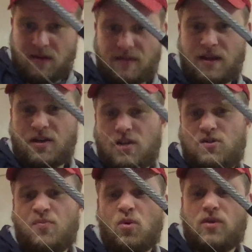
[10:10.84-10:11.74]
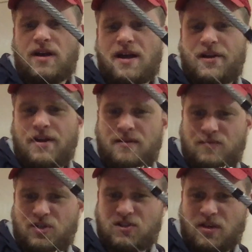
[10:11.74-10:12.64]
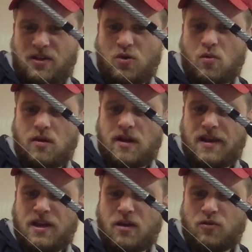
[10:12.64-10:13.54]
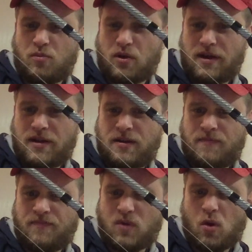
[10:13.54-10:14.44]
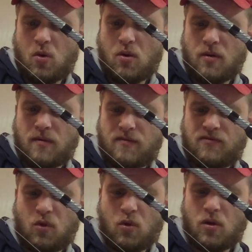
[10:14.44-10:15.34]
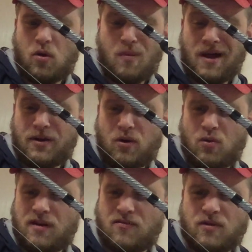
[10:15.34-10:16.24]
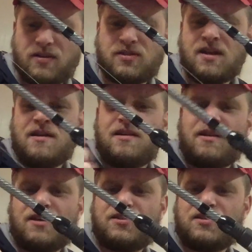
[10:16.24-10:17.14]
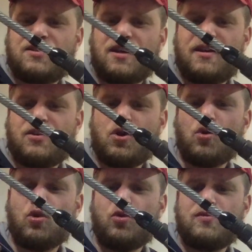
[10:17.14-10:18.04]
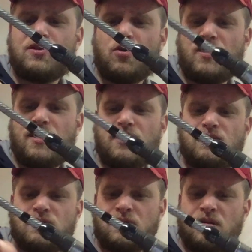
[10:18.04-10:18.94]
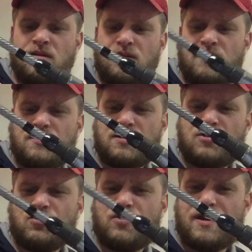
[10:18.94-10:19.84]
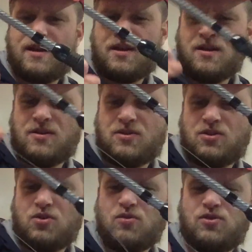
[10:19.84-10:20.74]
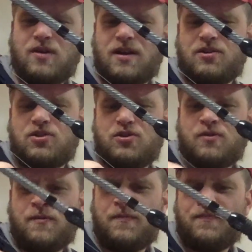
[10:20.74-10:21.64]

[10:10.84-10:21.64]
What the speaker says: And then spool it on just like you would any other braid or fluoro, mono, whatever it is. Nice and tight, no loops, no kinks. Set your drag, do what you got to do,